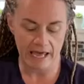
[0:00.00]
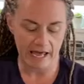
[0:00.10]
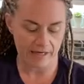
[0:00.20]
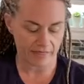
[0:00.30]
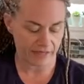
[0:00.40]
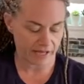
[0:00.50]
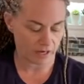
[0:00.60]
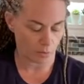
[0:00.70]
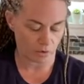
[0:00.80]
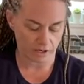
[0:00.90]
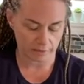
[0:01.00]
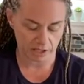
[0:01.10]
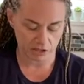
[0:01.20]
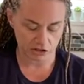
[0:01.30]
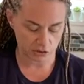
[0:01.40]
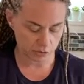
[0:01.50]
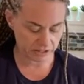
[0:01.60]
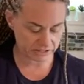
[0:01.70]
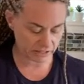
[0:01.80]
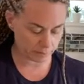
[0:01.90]
And then what I'm going to do
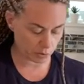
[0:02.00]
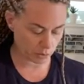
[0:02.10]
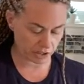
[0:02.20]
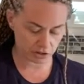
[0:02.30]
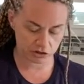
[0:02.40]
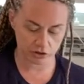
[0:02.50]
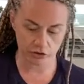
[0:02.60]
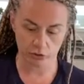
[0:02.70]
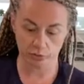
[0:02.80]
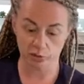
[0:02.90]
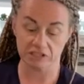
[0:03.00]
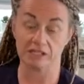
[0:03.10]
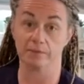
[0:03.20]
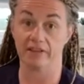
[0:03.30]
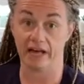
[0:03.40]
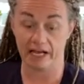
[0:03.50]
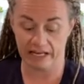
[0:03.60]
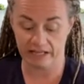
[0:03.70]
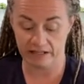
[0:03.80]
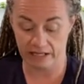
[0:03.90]
is I'm going to put some of that
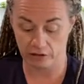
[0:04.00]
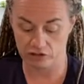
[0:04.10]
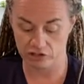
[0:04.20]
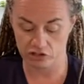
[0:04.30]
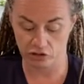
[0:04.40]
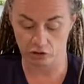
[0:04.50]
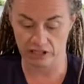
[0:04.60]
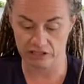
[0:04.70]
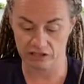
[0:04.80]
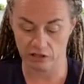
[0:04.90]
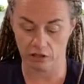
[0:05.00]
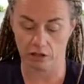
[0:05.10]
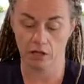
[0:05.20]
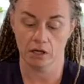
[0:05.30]
in there to stir into the